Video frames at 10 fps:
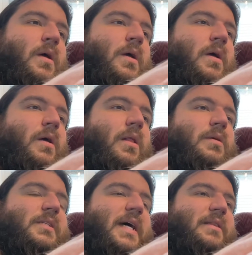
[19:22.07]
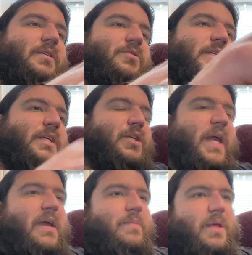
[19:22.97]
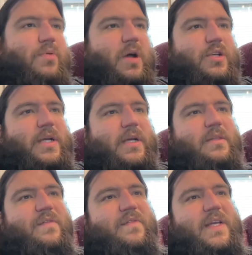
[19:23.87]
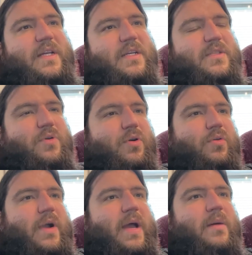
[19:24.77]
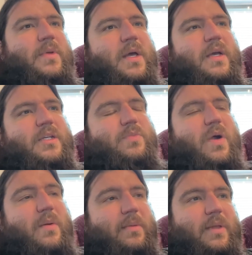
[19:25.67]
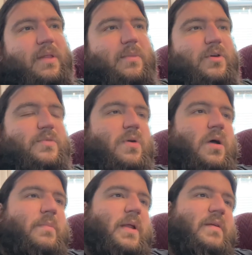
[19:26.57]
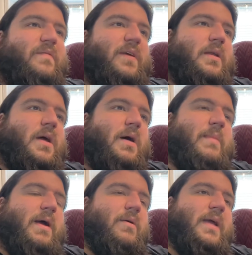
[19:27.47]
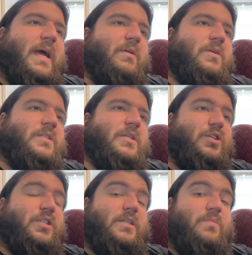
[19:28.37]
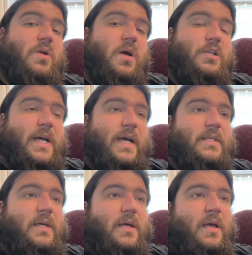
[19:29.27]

Alongside the Strategic Hamlet project, the Phoenix program is probably the most prominent Vietnam-era counterinsurgency project.